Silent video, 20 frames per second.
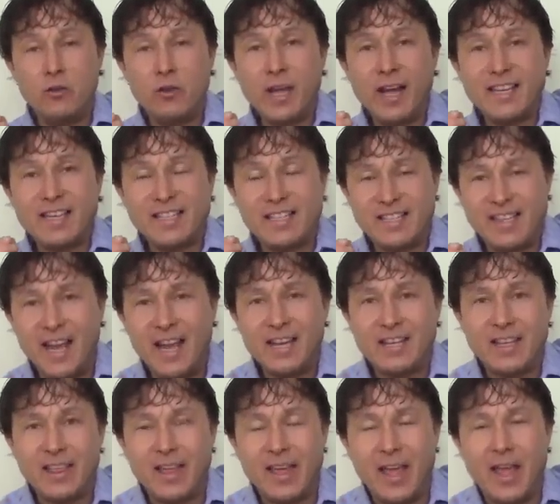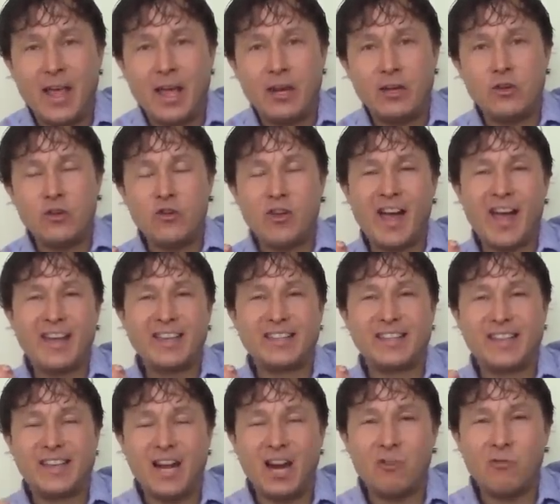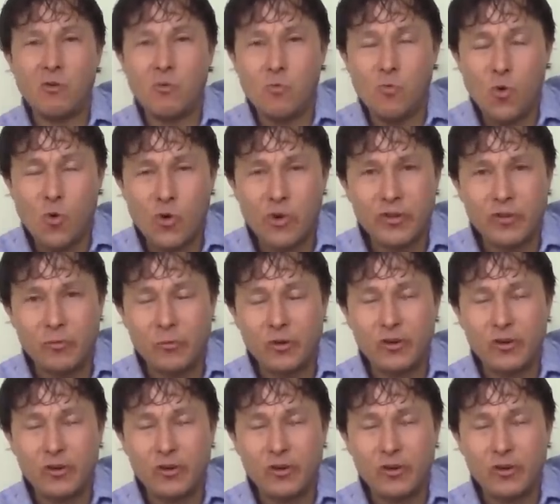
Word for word: You guys stay to the end, you guys get rewarded.